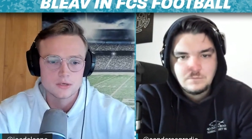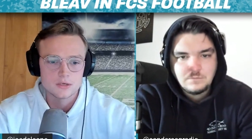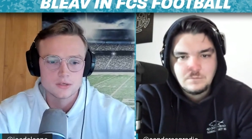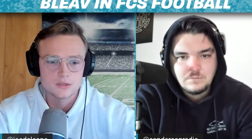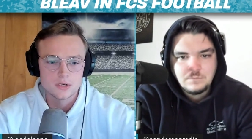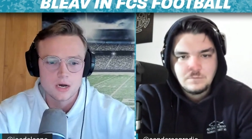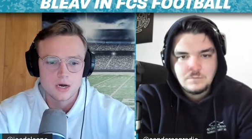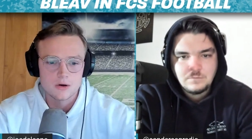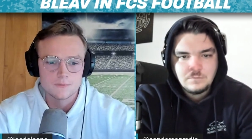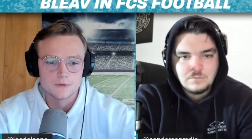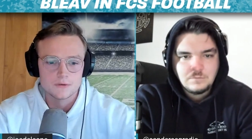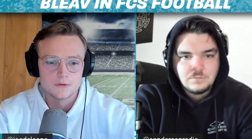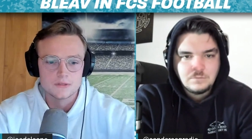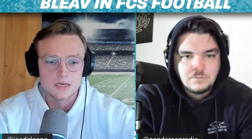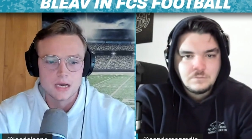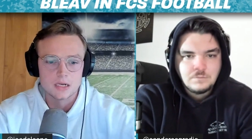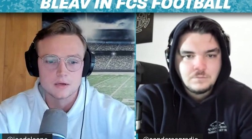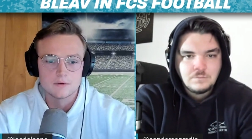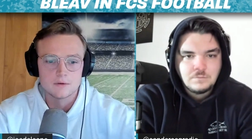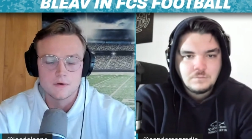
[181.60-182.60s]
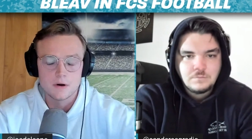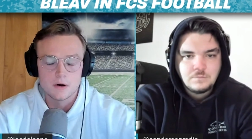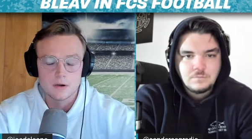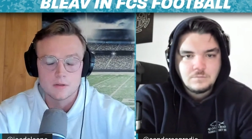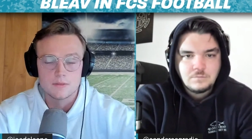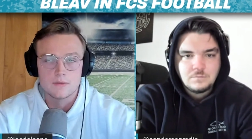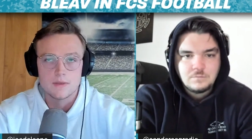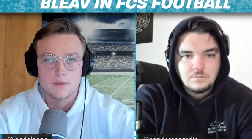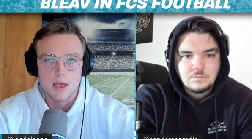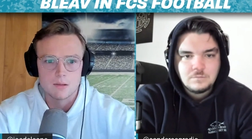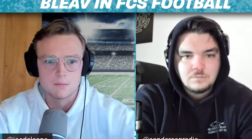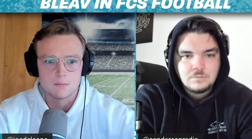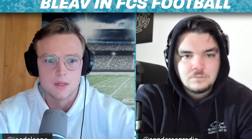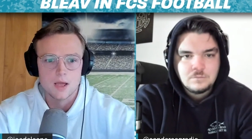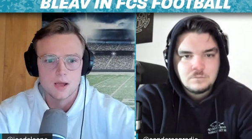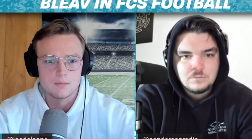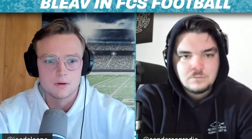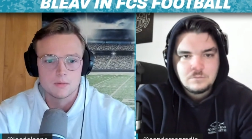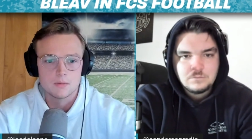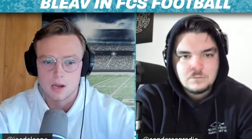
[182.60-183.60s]
Speaker 1: things off with Delaware, De-
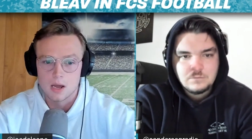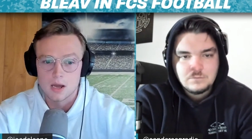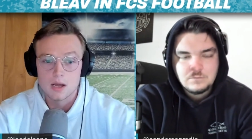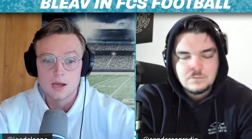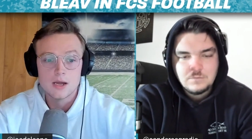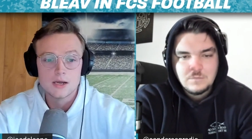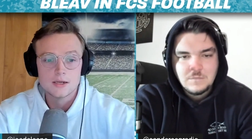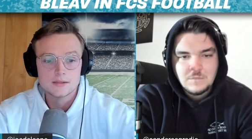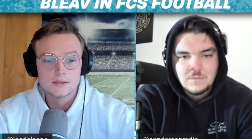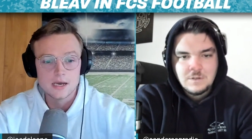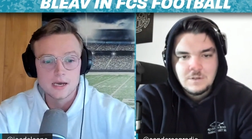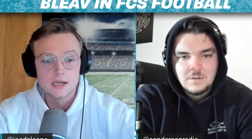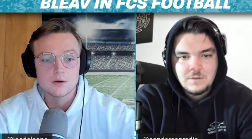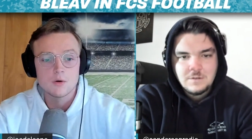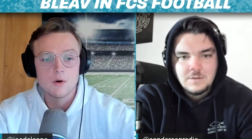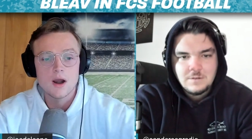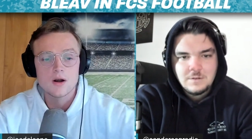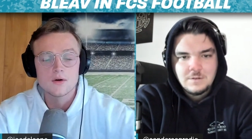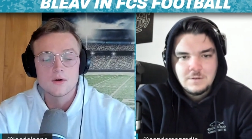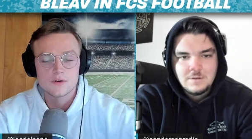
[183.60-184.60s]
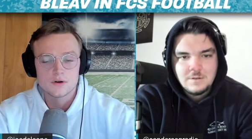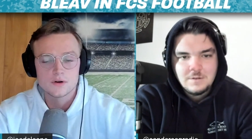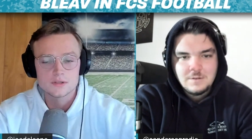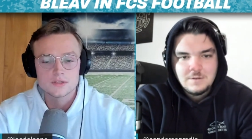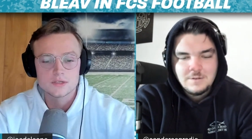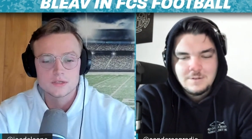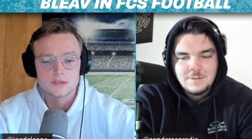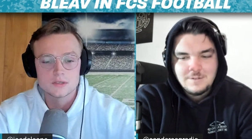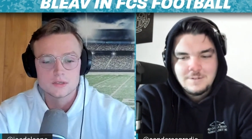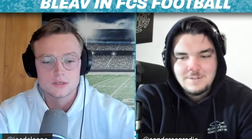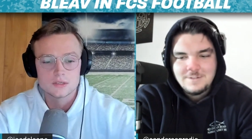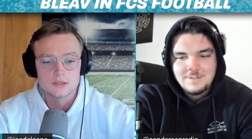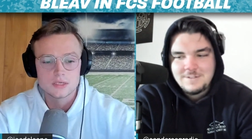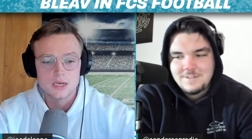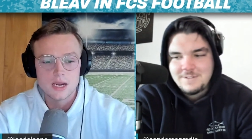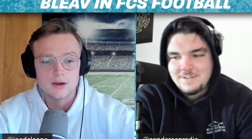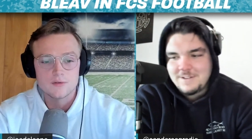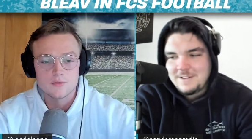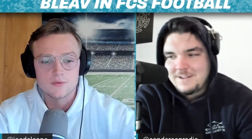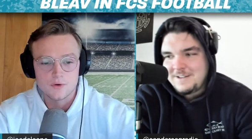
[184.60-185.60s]
blah, blah, blah. Delaware versus
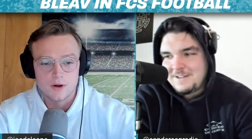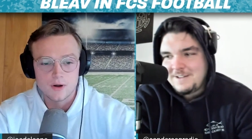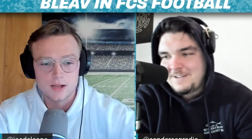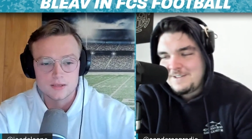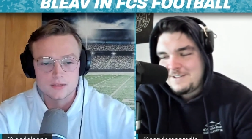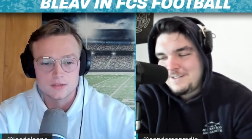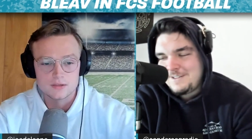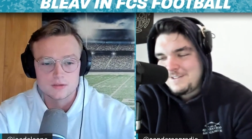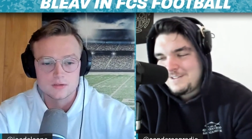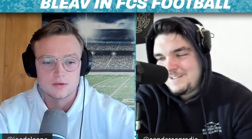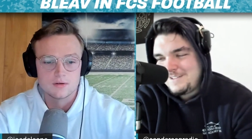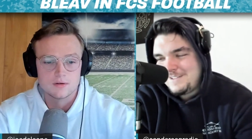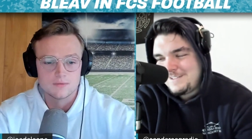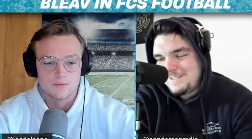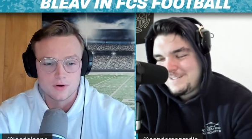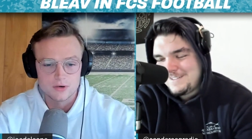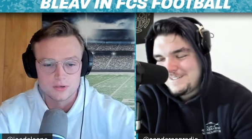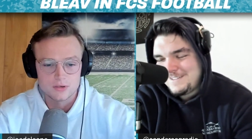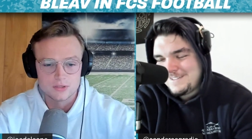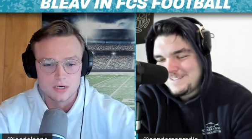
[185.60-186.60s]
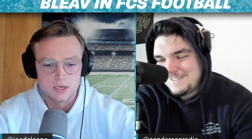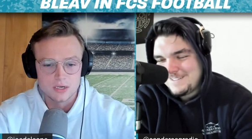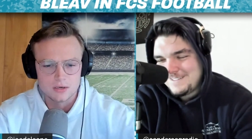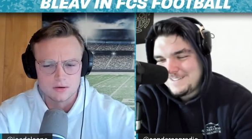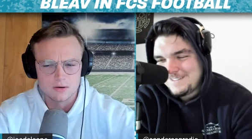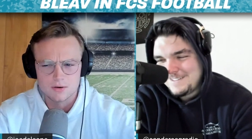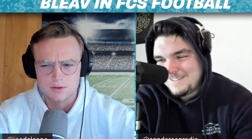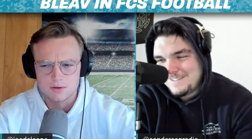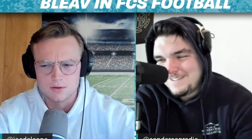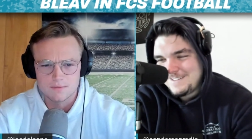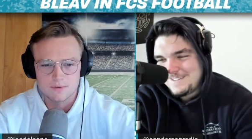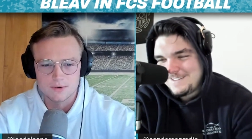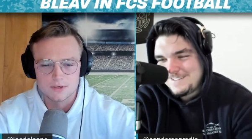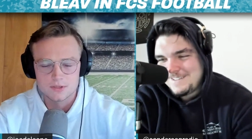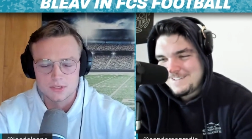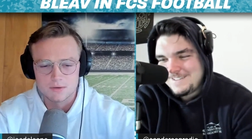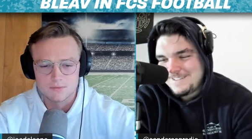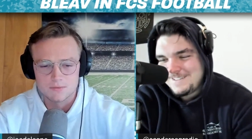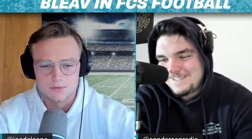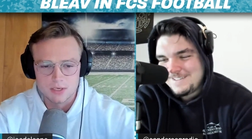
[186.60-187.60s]
St. Francis University or
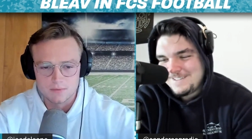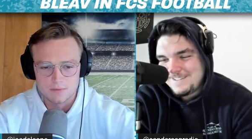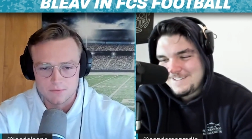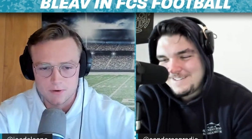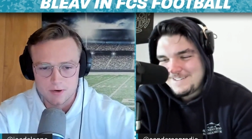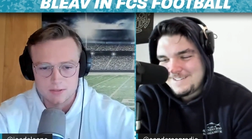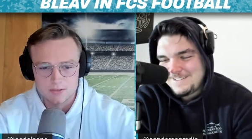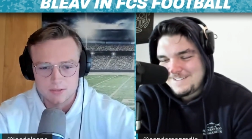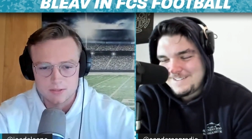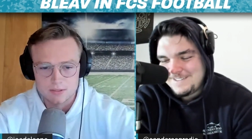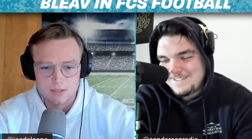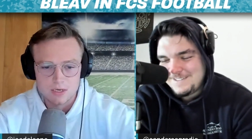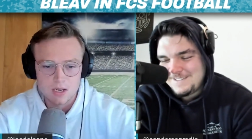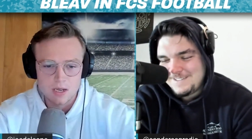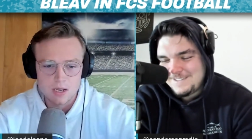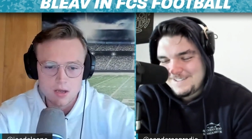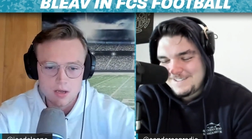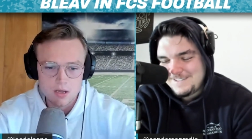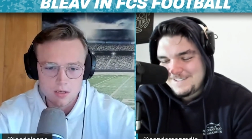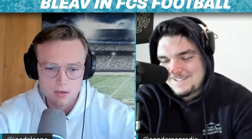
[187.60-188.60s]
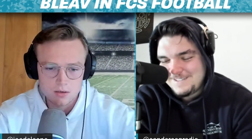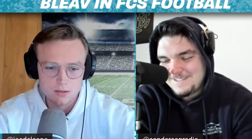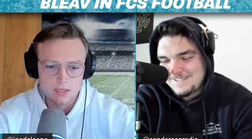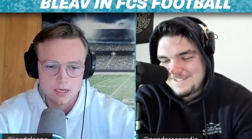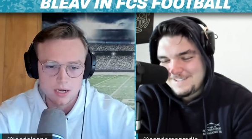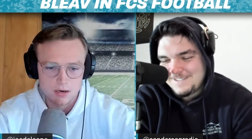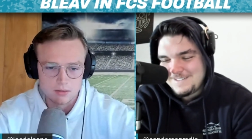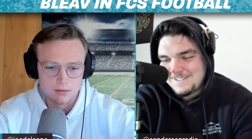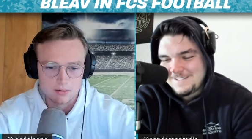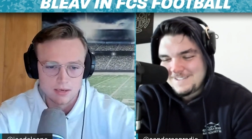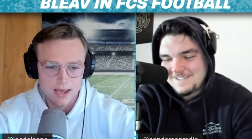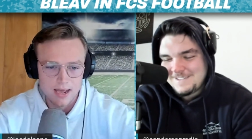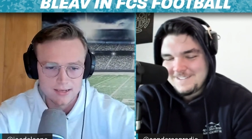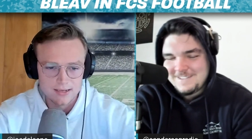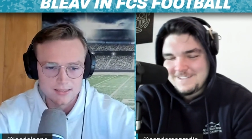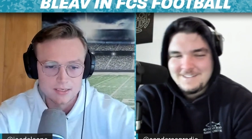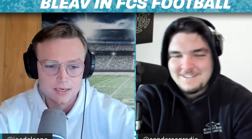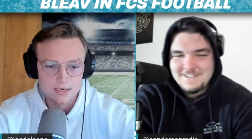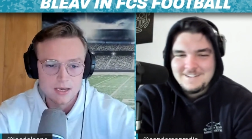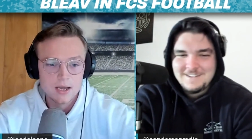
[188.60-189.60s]
University of St. Francis. Could care
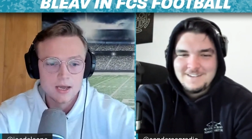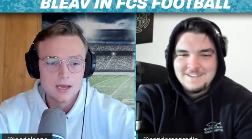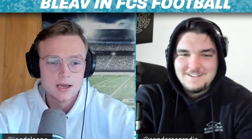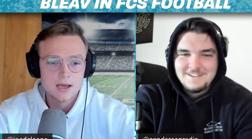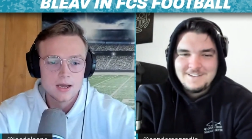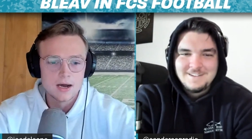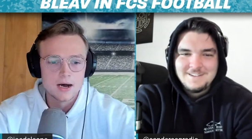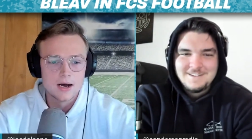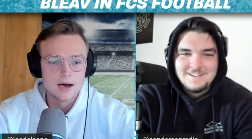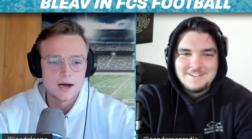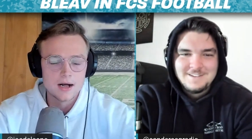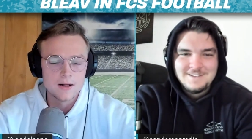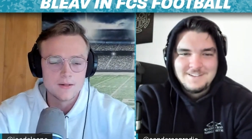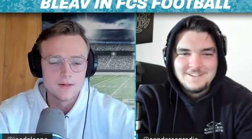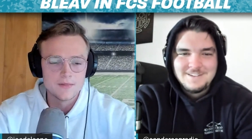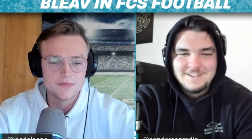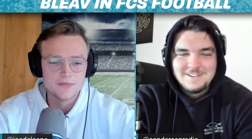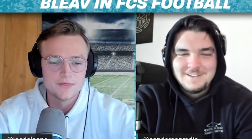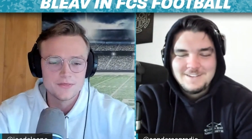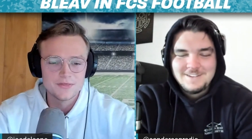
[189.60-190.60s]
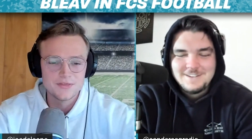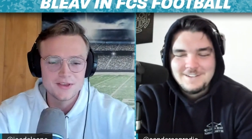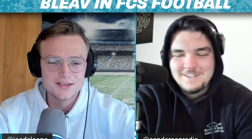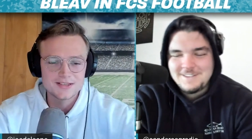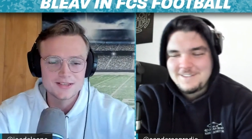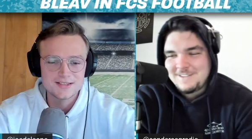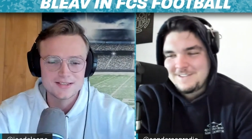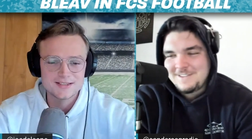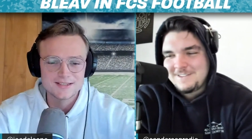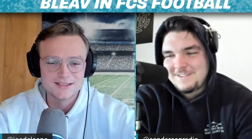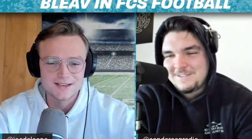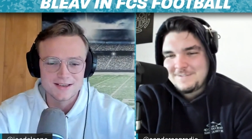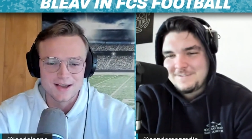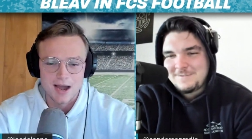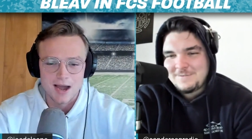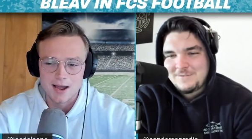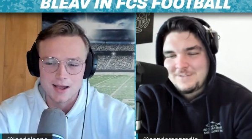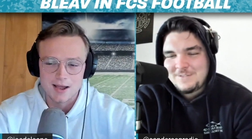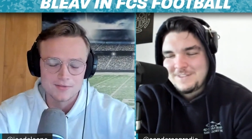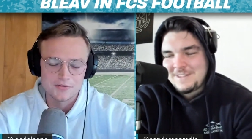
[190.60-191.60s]
less. Uh, this is a.
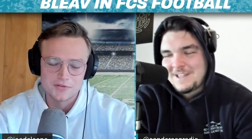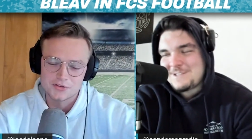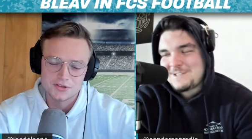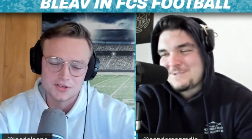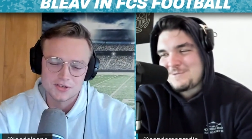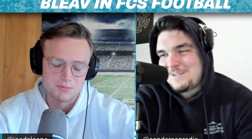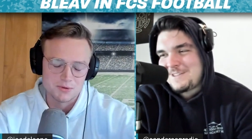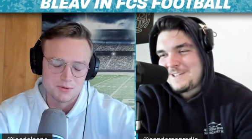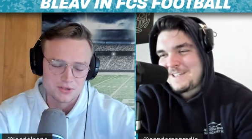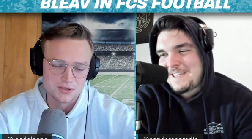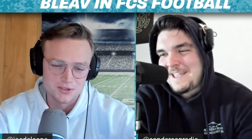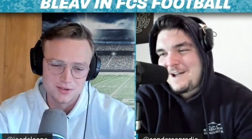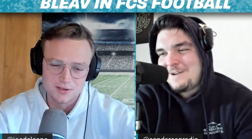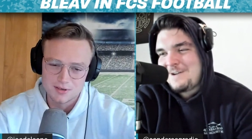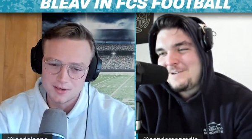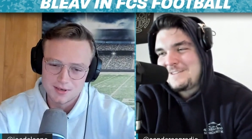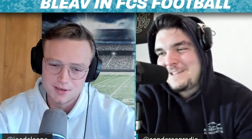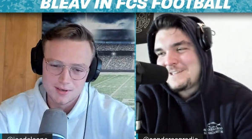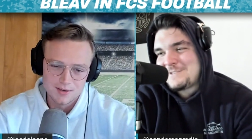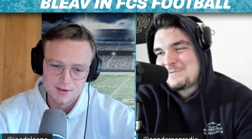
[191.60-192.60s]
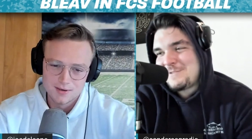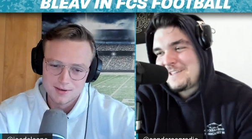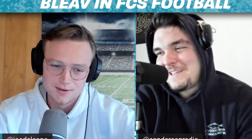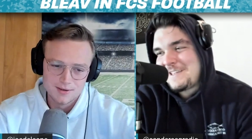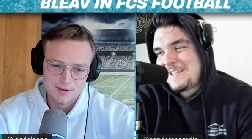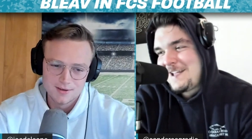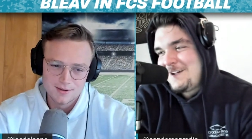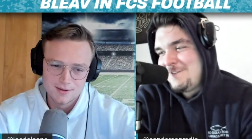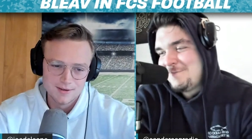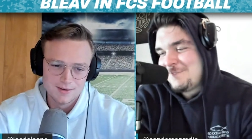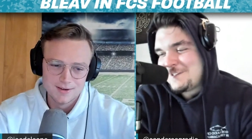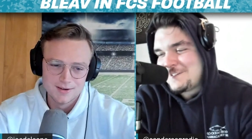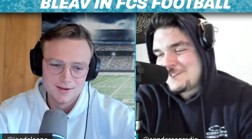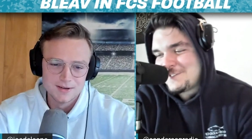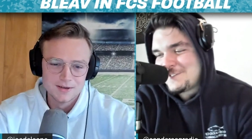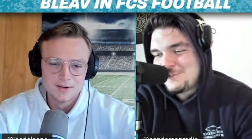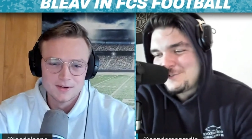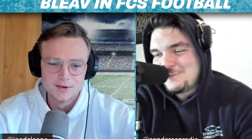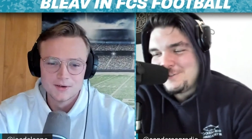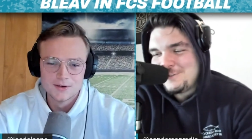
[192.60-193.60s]
I, that's where the count. that's where the count went to
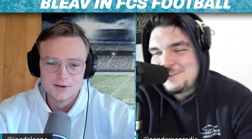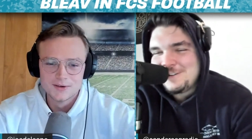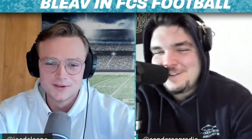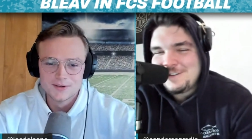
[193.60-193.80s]
school.